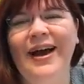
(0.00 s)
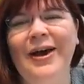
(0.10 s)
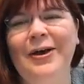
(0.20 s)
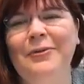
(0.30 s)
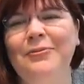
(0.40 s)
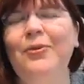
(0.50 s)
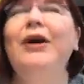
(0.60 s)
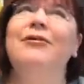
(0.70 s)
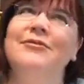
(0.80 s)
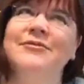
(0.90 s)
Um,
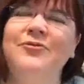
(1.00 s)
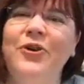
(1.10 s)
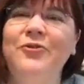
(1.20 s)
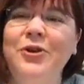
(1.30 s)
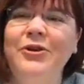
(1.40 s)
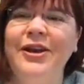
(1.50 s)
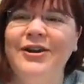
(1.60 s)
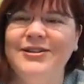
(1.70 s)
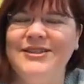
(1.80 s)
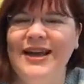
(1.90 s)
well, for a few
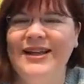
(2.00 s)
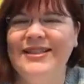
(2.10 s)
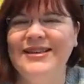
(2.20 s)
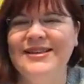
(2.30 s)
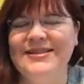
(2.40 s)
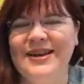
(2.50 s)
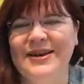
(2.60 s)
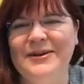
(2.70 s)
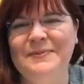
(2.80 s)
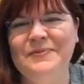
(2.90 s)
years at this
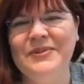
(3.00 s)
um,